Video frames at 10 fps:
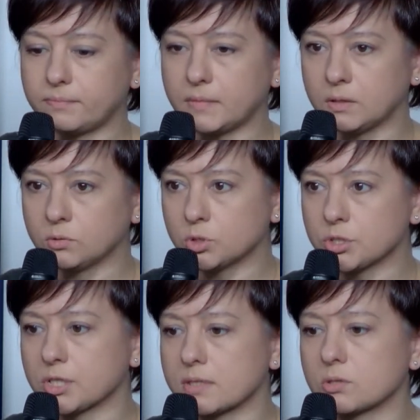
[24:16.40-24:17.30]
were
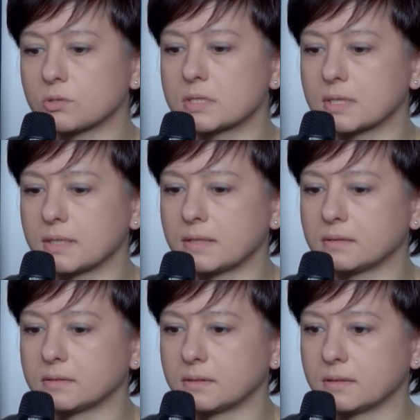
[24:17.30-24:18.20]

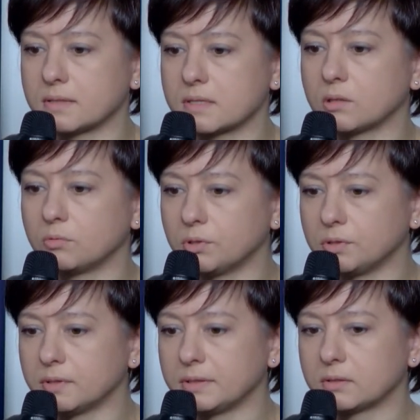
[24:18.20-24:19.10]
returned dead,
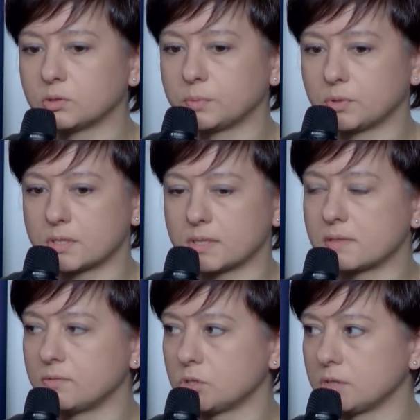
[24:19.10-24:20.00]
tortured to
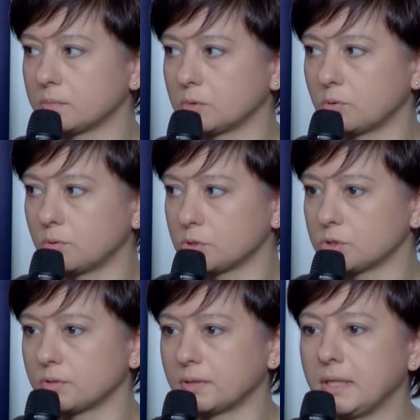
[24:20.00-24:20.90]
death.
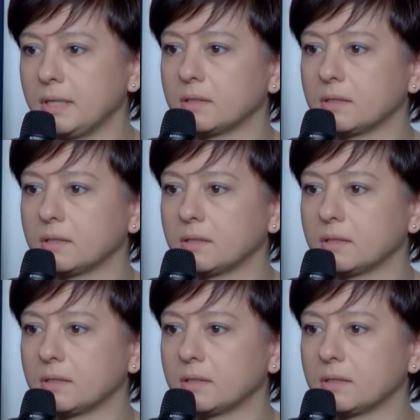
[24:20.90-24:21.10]
Frequently,